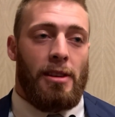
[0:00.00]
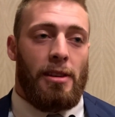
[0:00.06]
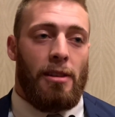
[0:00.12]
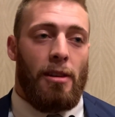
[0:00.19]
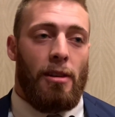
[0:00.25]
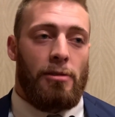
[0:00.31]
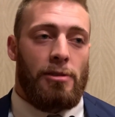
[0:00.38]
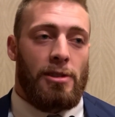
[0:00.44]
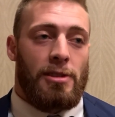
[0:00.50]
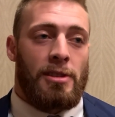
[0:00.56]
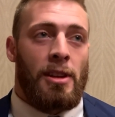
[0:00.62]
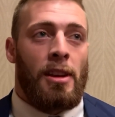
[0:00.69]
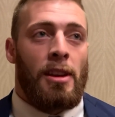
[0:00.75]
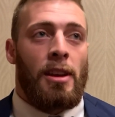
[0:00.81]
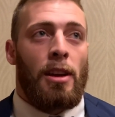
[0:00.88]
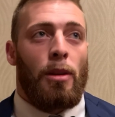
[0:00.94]
You know, just
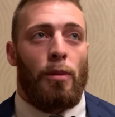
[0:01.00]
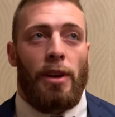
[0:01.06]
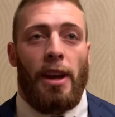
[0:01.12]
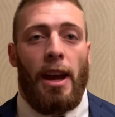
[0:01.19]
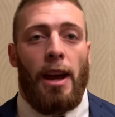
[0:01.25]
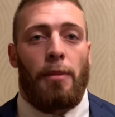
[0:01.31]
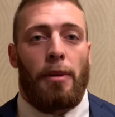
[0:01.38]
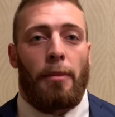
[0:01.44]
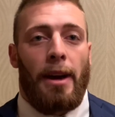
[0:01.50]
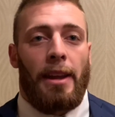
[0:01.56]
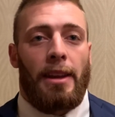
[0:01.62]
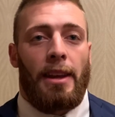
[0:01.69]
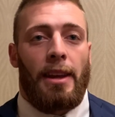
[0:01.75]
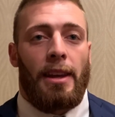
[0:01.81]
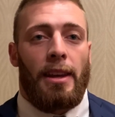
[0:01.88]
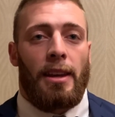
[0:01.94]
rehabbing my
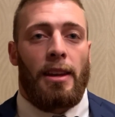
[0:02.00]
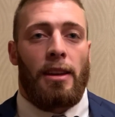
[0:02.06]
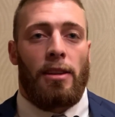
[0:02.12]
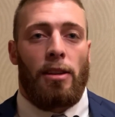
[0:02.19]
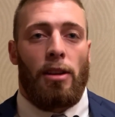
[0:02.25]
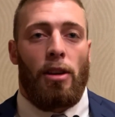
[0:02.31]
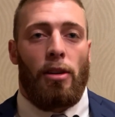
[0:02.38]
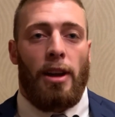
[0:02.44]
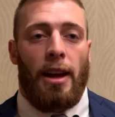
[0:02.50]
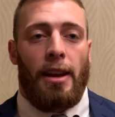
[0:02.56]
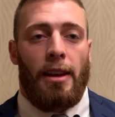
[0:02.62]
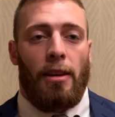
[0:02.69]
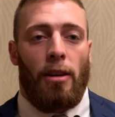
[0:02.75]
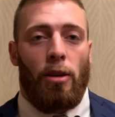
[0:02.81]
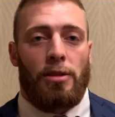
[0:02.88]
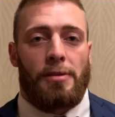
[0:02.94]
knee and you know, kind
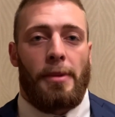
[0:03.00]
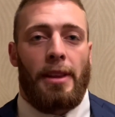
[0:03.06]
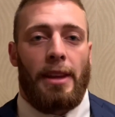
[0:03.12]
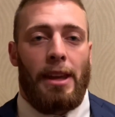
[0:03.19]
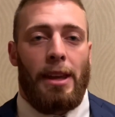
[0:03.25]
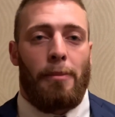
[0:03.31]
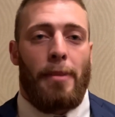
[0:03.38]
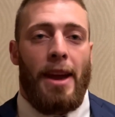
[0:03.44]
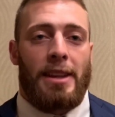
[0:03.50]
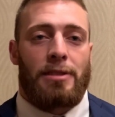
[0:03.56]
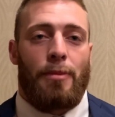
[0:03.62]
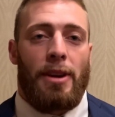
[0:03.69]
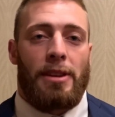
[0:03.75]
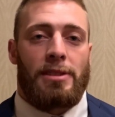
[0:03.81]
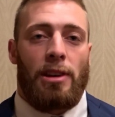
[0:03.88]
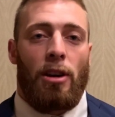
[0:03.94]
of ultimately getting back to
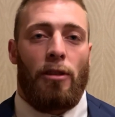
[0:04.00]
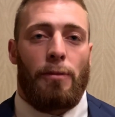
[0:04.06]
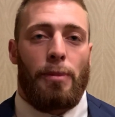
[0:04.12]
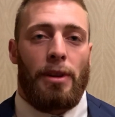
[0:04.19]
myself.